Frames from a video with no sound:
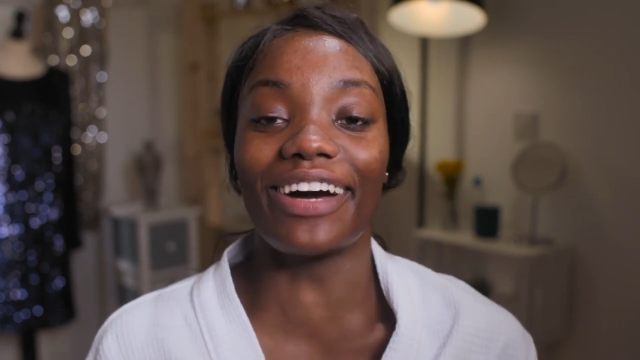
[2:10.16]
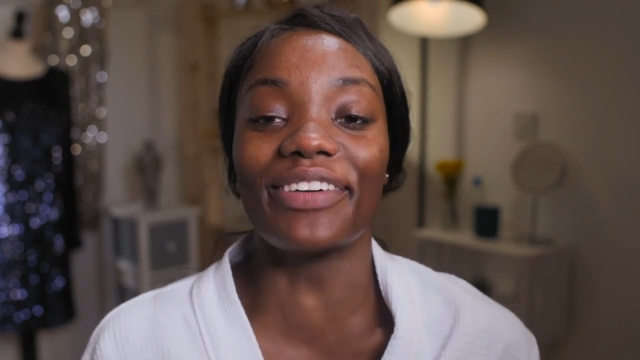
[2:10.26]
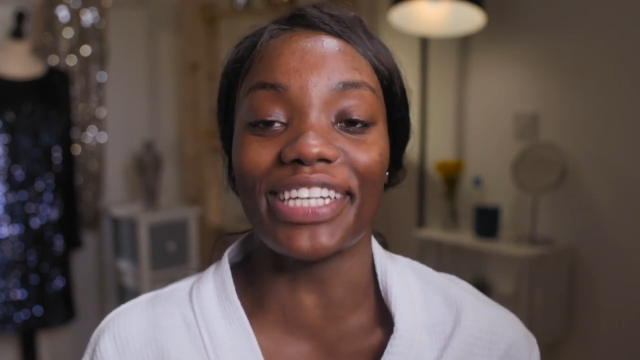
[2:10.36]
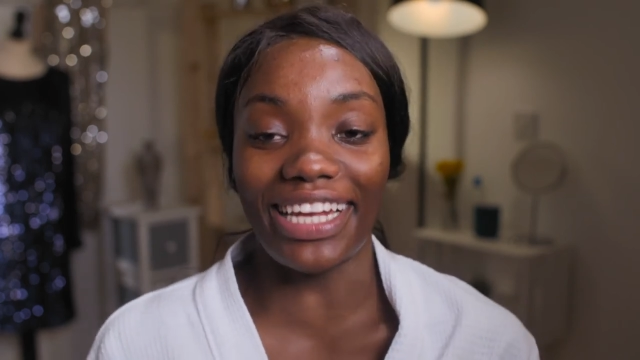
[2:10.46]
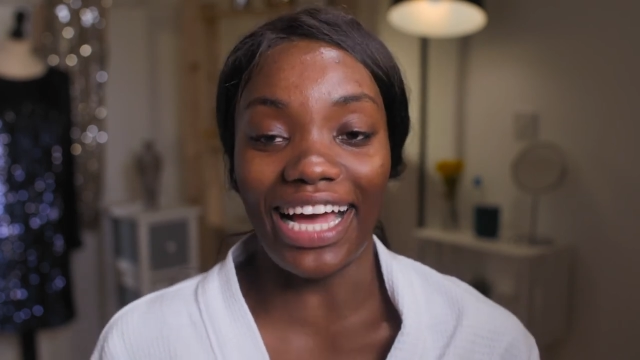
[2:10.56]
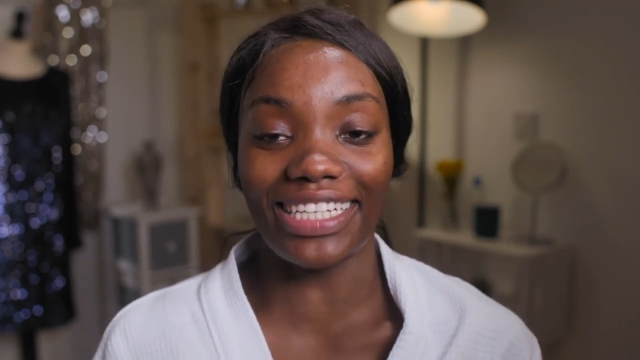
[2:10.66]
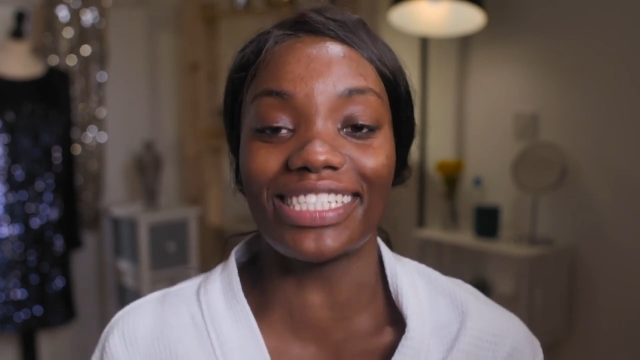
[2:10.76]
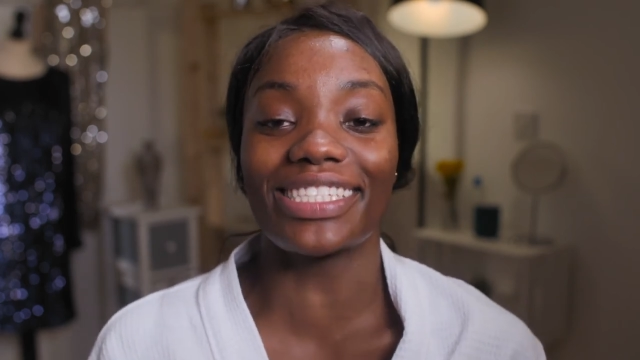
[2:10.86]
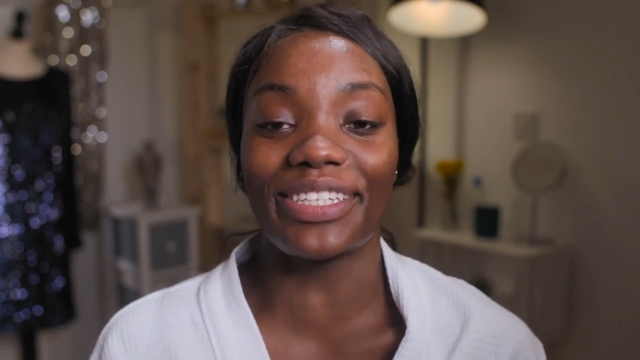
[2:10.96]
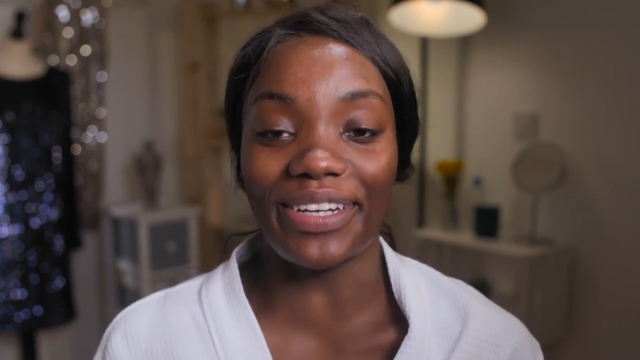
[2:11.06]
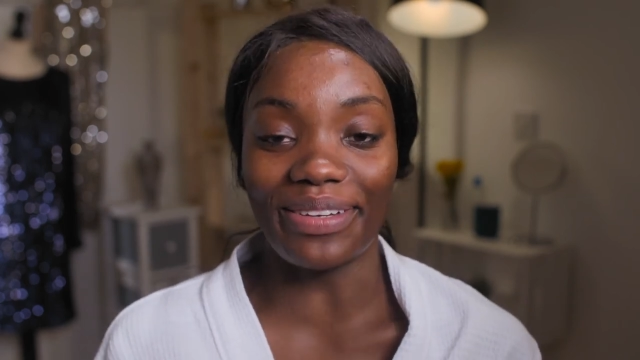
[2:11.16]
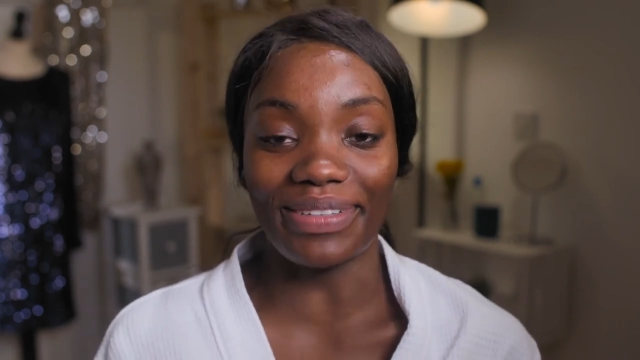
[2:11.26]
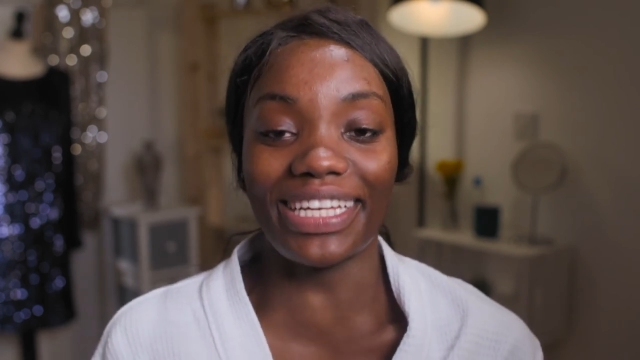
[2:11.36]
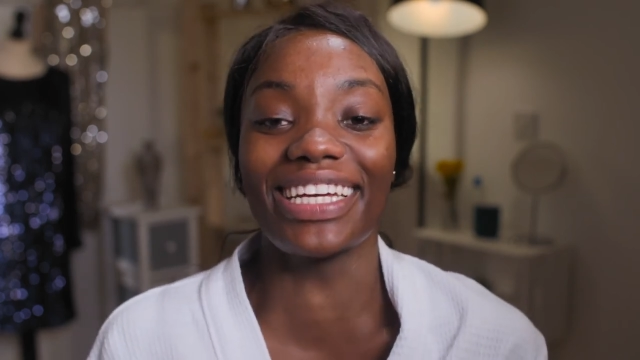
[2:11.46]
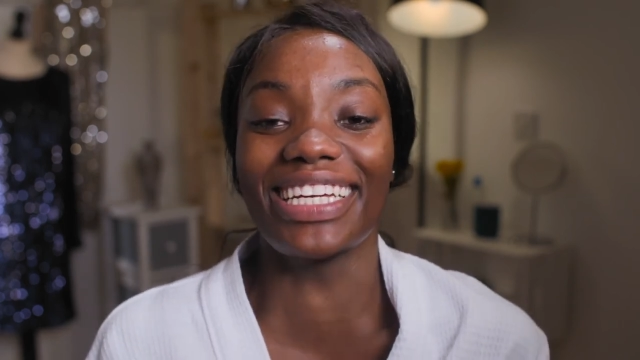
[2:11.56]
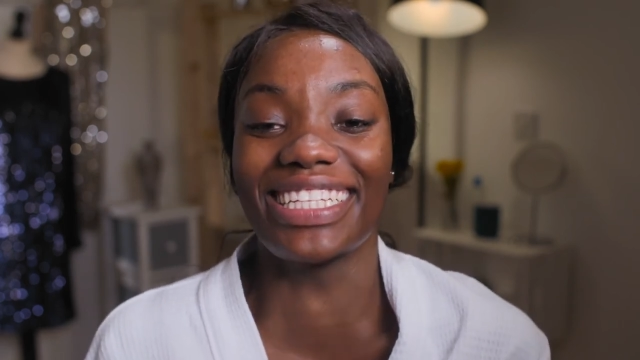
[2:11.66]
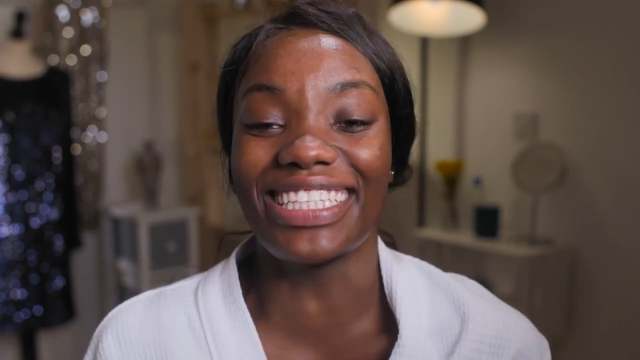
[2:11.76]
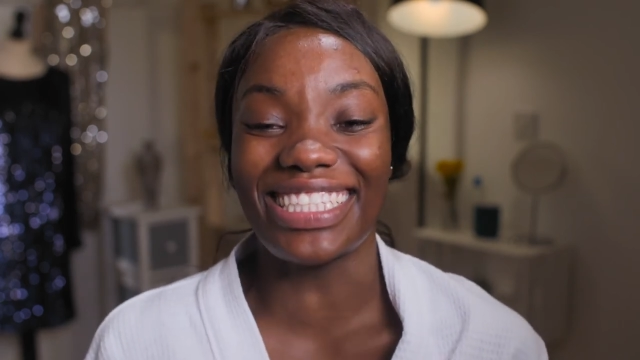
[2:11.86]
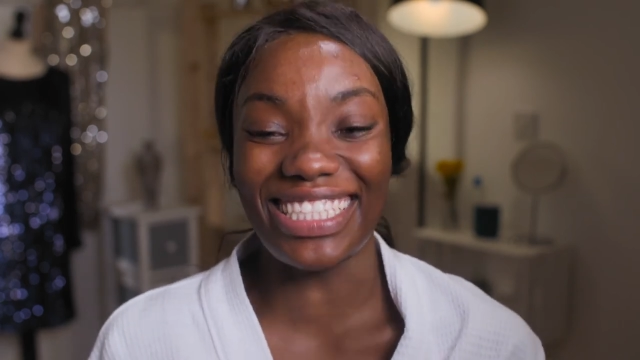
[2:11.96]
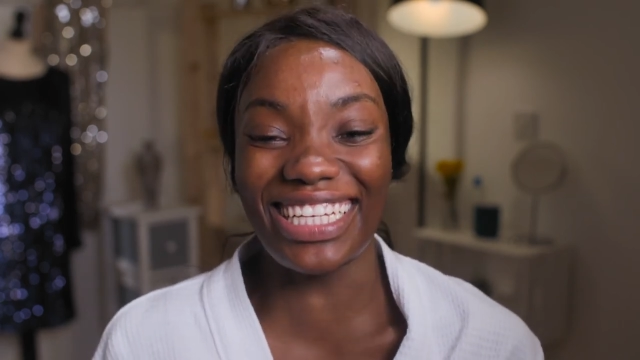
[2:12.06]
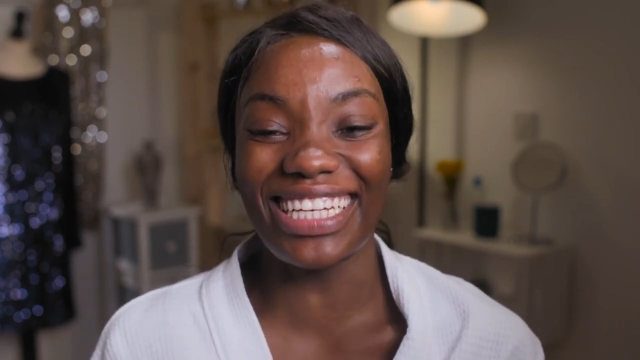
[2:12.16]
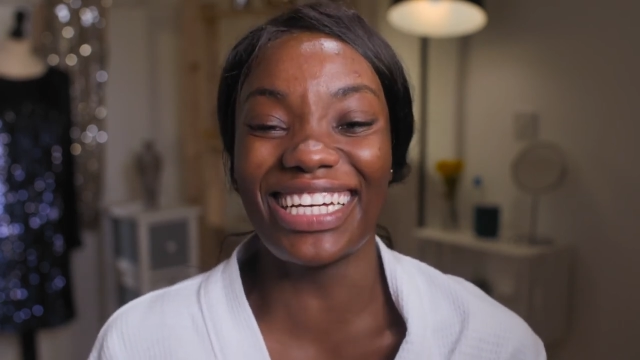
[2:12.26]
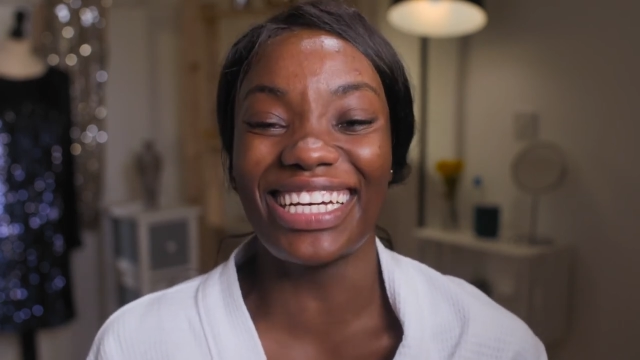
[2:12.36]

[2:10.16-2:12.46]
Now I can actually see what it means.